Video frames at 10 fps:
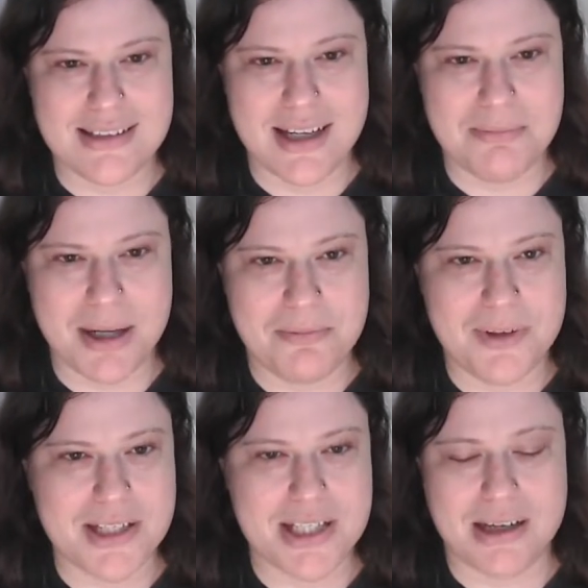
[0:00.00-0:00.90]
I'm
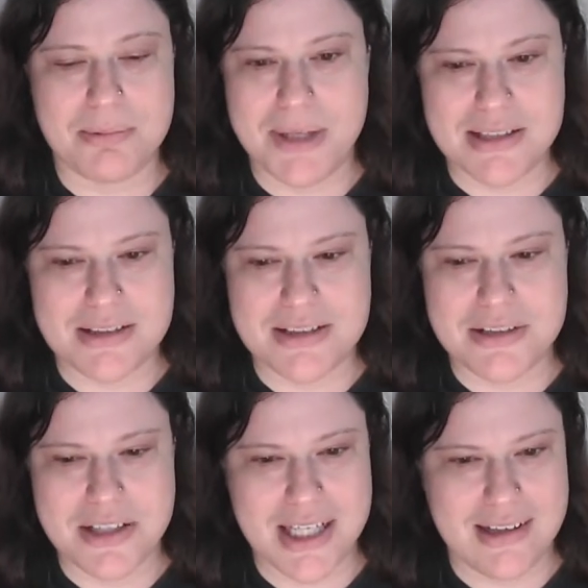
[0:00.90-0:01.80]
finishing up a master's
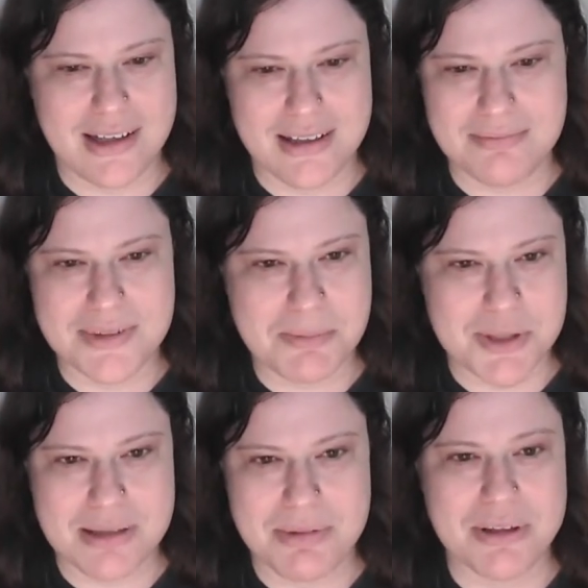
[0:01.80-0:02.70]
degree, and I'm
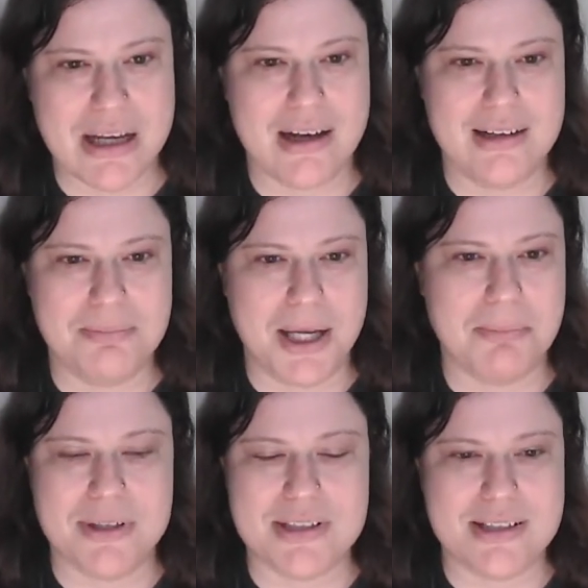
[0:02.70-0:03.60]
supposed to be working on
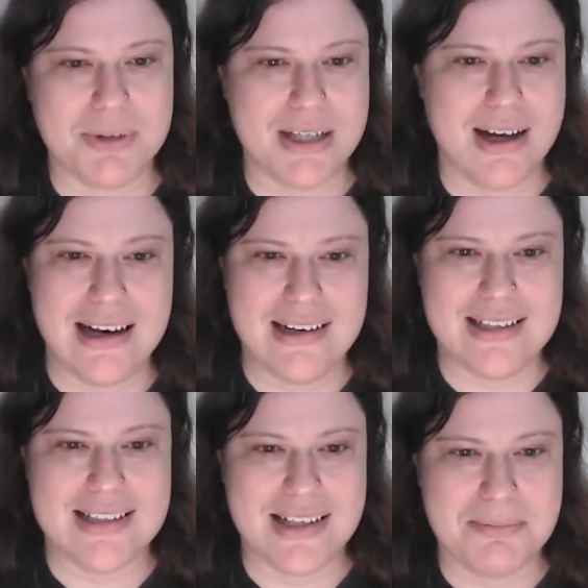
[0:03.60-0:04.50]
papers and whatnot, and
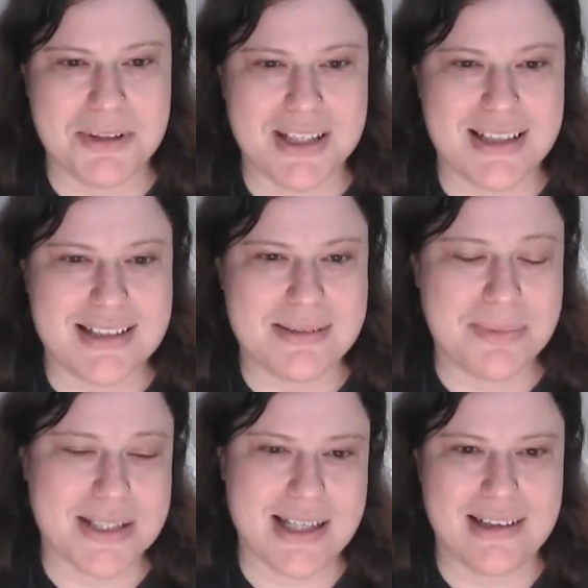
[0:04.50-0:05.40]
instead I'm doing this. And
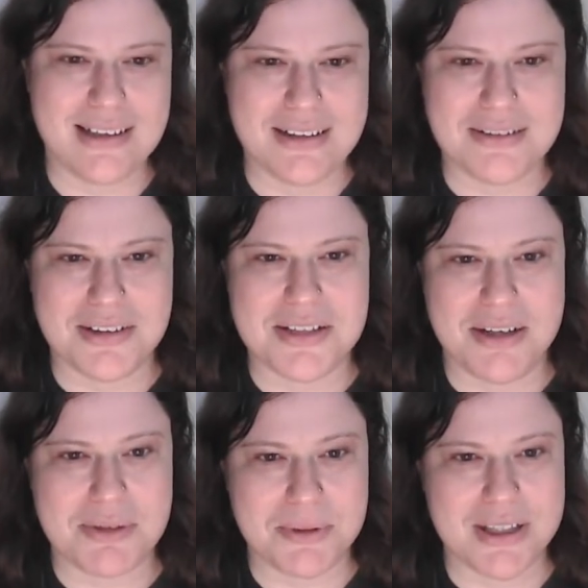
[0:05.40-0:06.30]
plus I, also
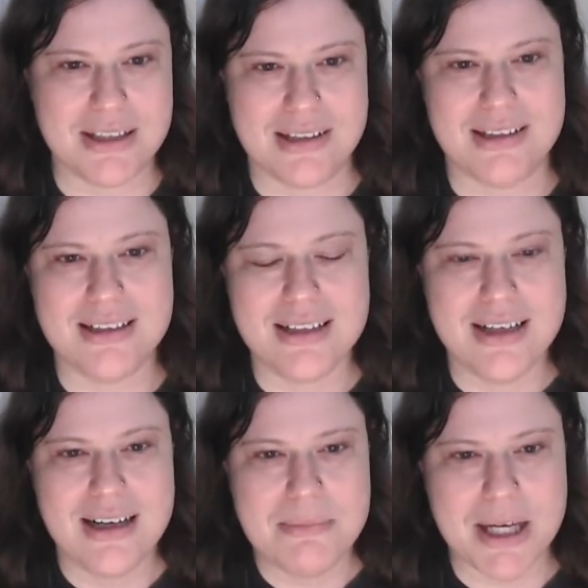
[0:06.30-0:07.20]
have to work, and
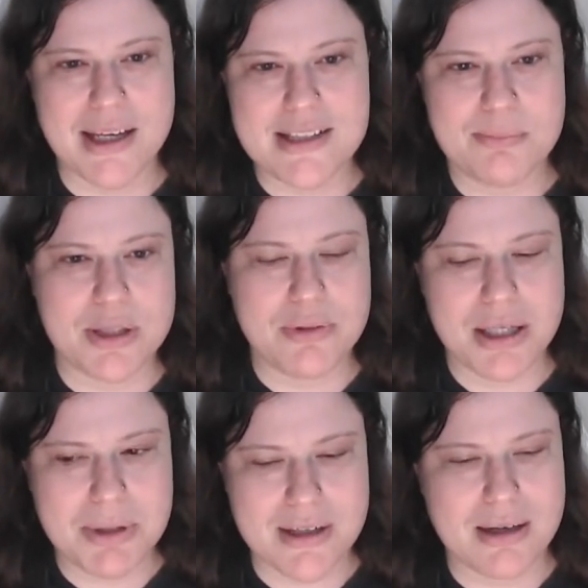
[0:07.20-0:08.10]
my kids have been away,
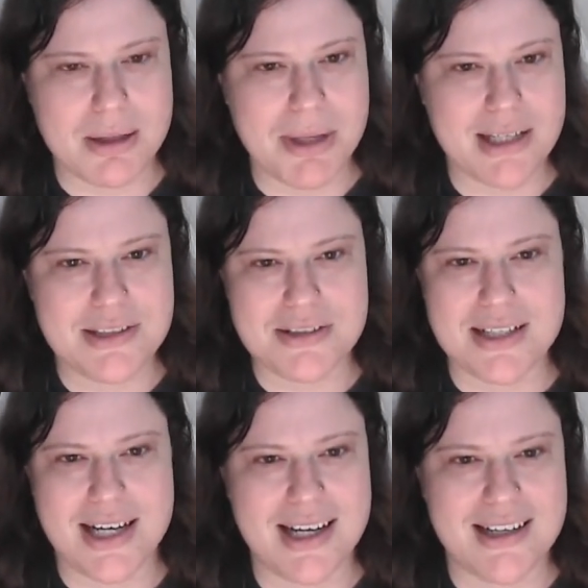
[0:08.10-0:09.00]
but they're coming back
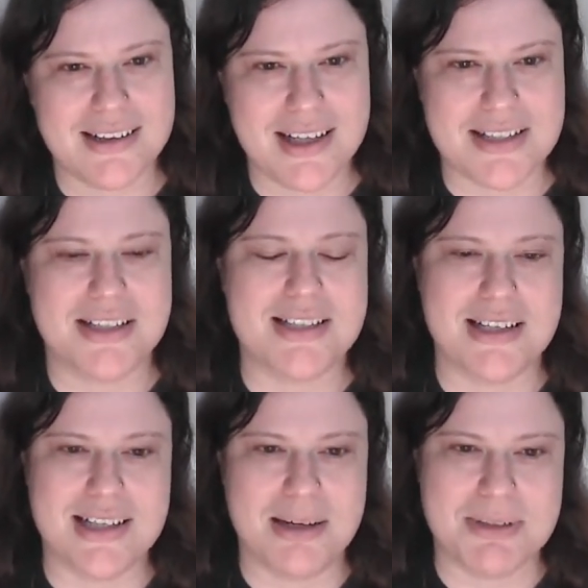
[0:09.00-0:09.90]
Tuesday, and that's going to
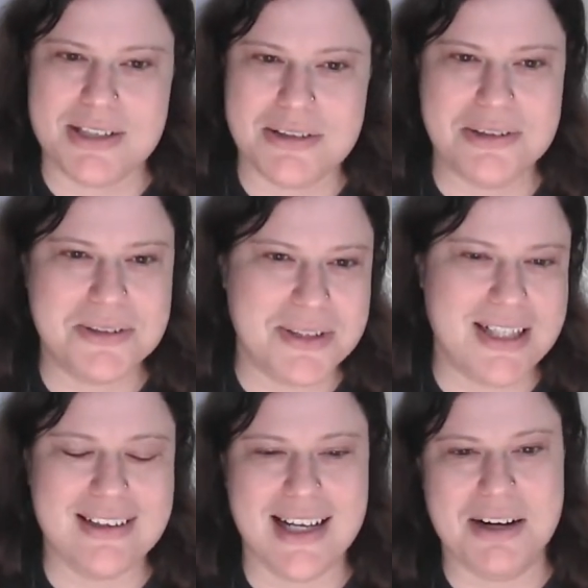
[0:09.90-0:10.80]
take time too.
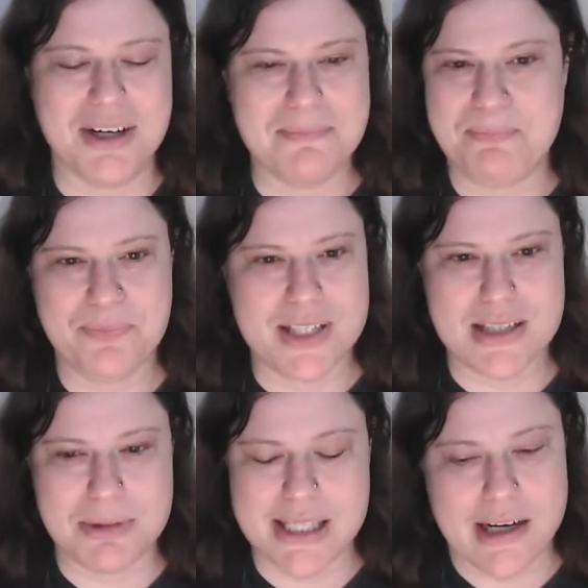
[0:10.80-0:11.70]
And anyway, the
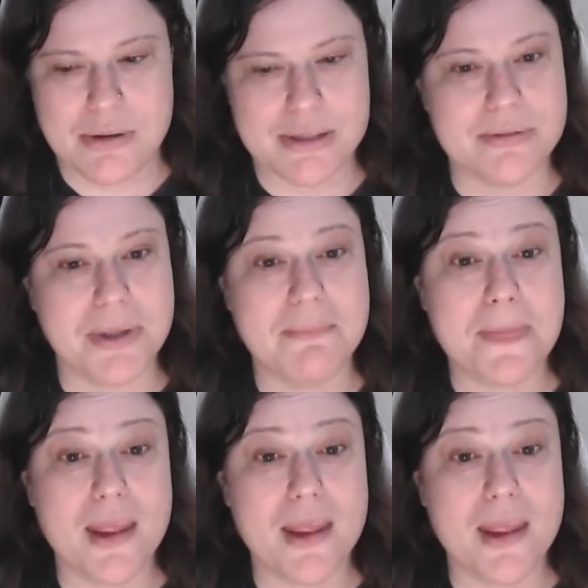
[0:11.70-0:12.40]
summer's getting away from me.